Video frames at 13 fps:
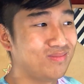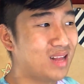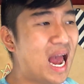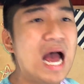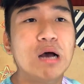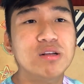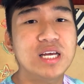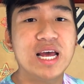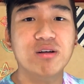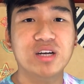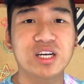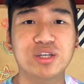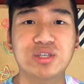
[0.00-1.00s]
How the hell
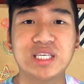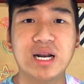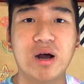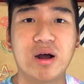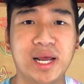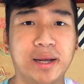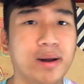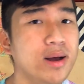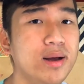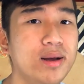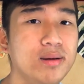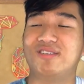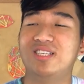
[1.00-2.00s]
did you sit on it,
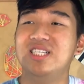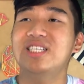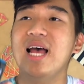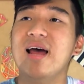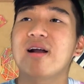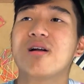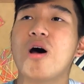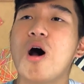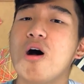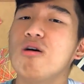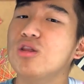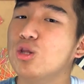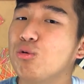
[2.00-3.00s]
huh? She sat on
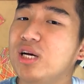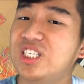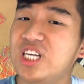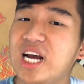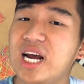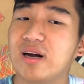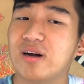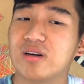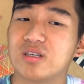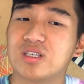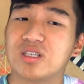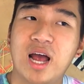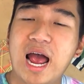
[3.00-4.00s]
all three
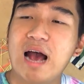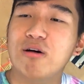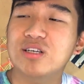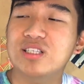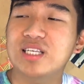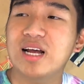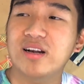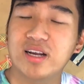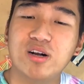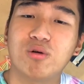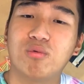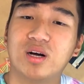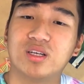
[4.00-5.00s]
chairs. How is that
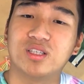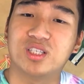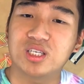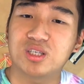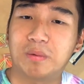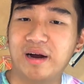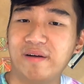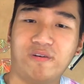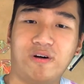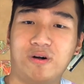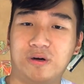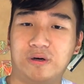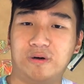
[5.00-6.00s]
little one just right for
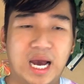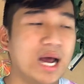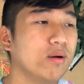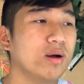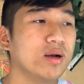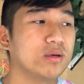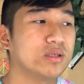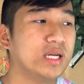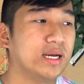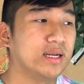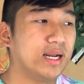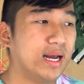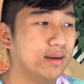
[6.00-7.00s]
her? I don't
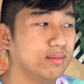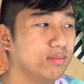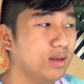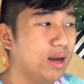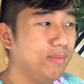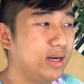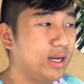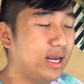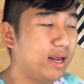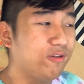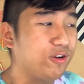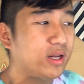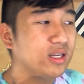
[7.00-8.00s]
understand that. I mean, like,
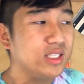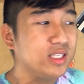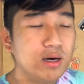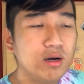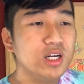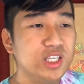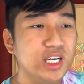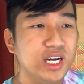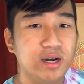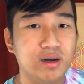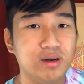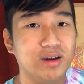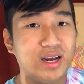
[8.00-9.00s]
if you can sit on a
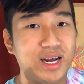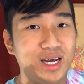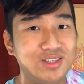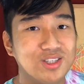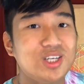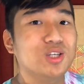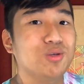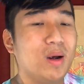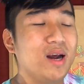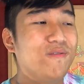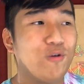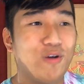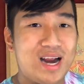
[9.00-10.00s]
chair, it's just right
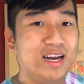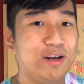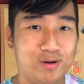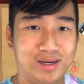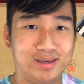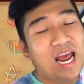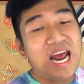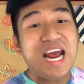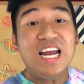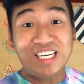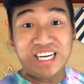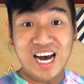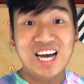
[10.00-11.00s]
for anyone.
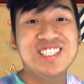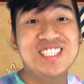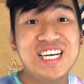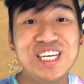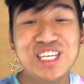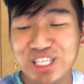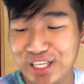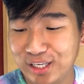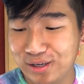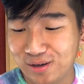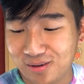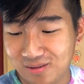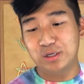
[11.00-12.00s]
And
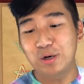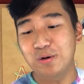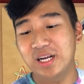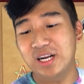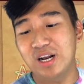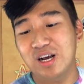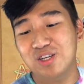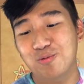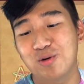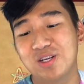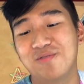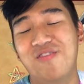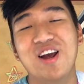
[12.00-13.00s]
continue. Goldilocks was
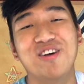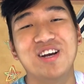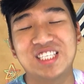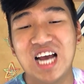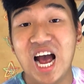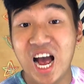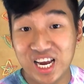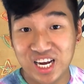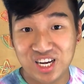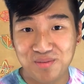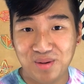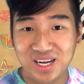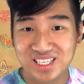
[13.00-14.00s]
very tired
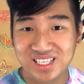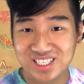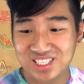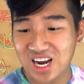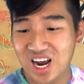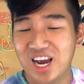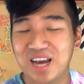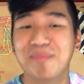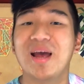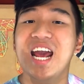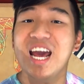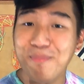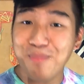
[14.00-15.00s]
by this time.
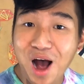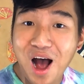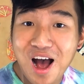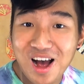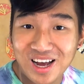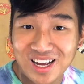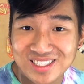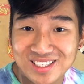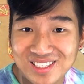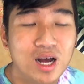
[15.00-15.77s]
And pause.